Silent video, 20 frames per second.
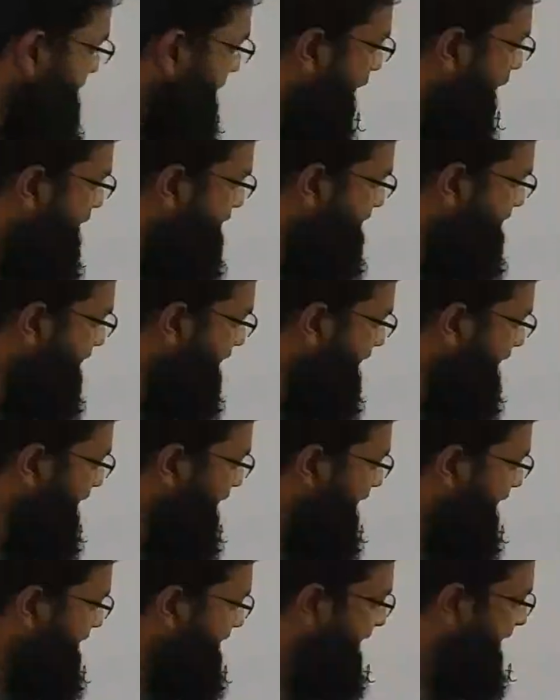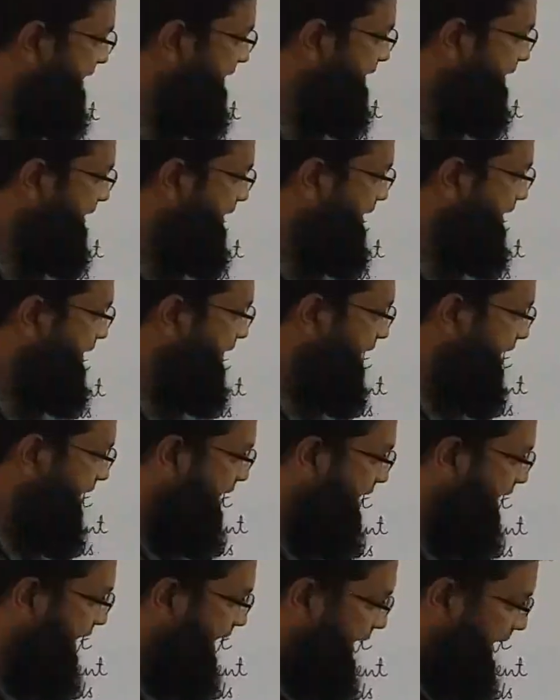marks, that
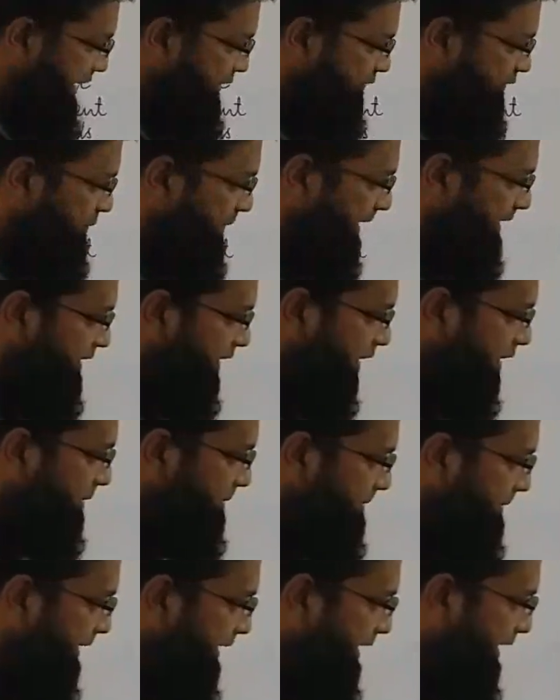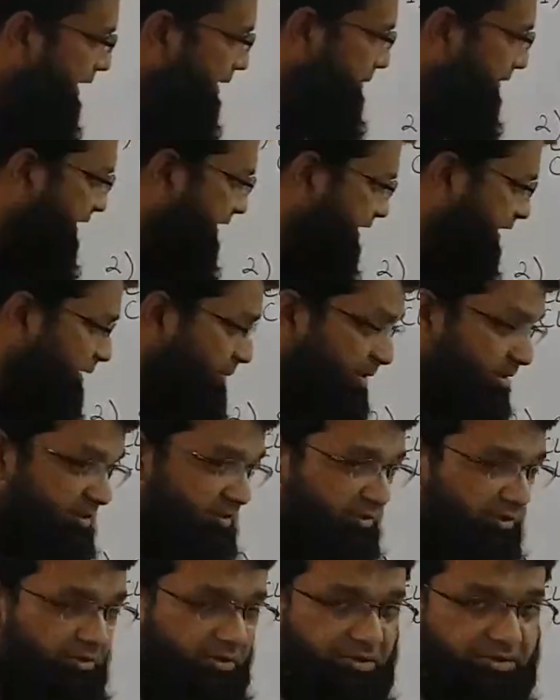if midterm is
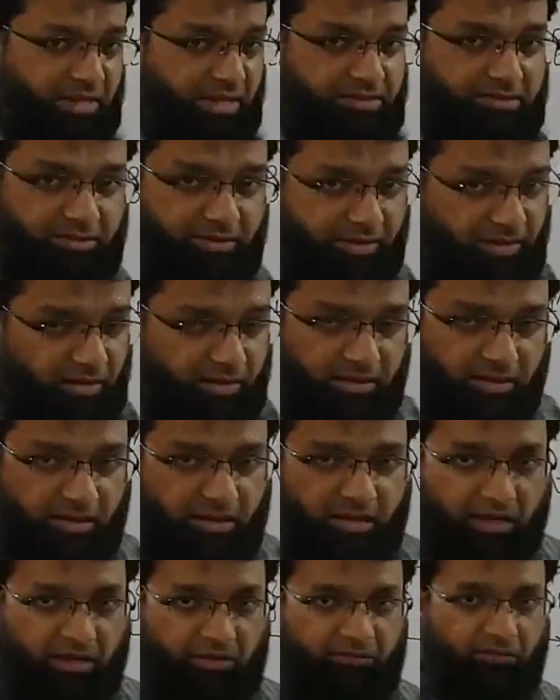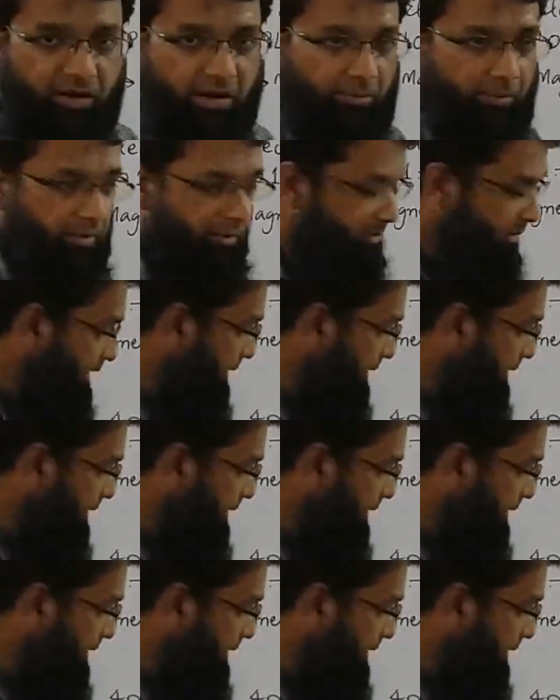not necessary, if I'm